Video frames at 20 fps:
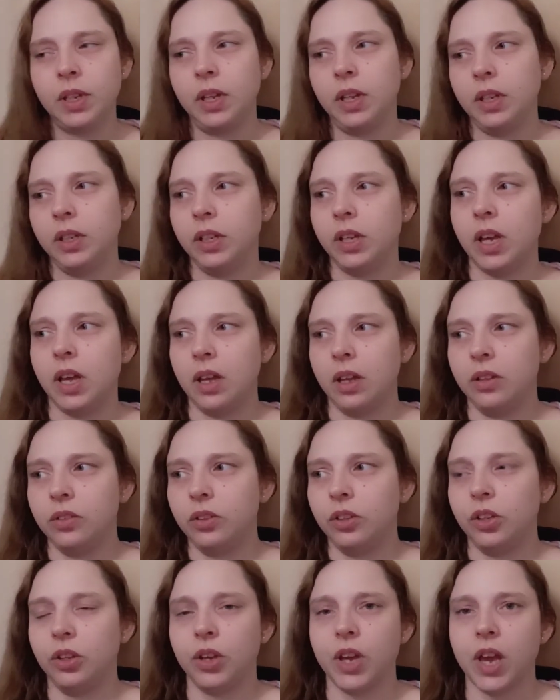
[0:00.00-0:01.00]
yeah, in
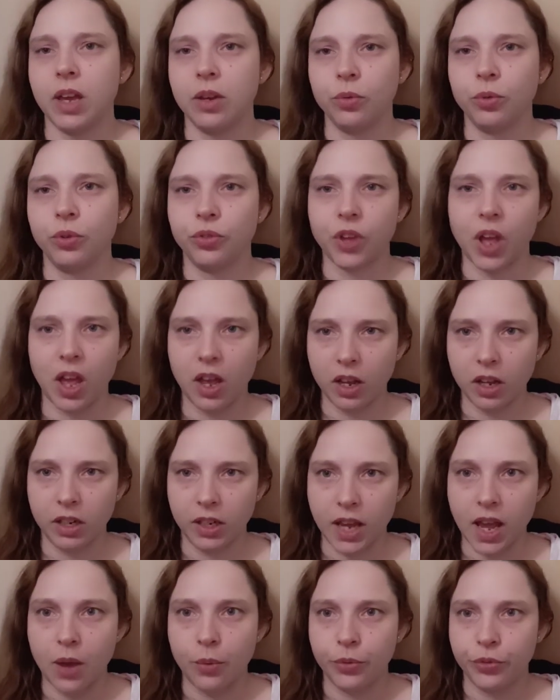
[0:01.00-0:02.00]
the UK it was like early
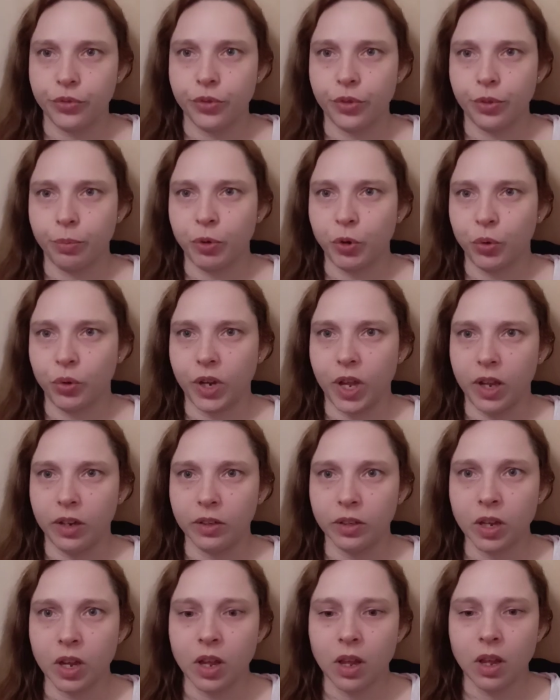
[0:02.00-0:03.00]
hours of the morning.
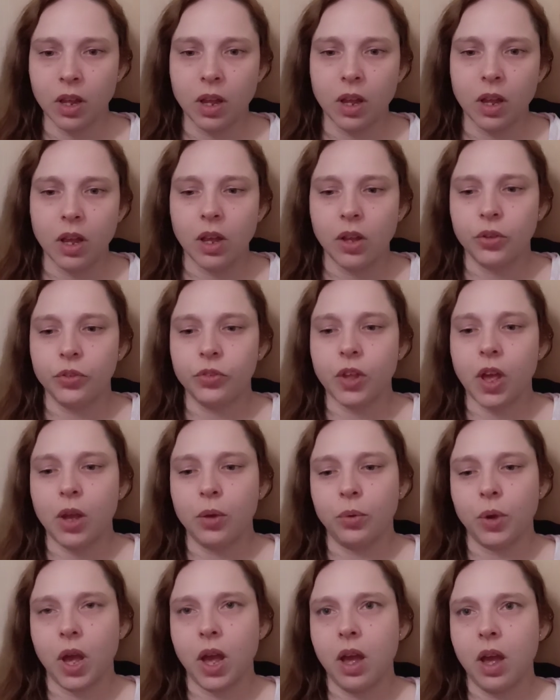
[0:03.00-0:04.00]
So
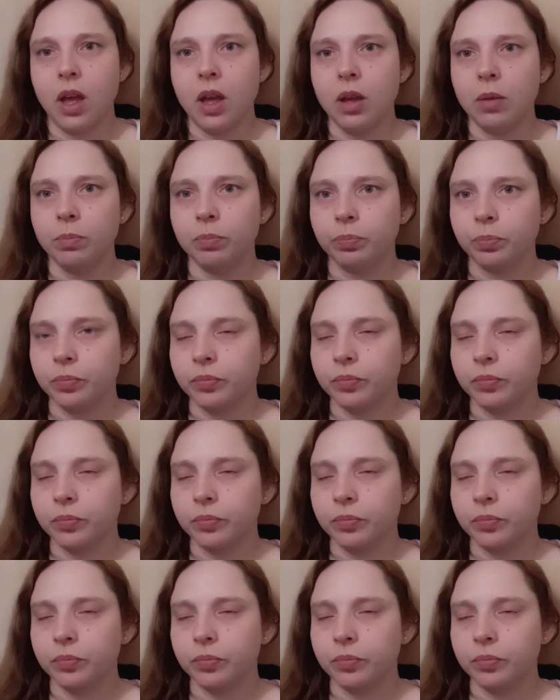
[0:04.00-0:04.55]
I've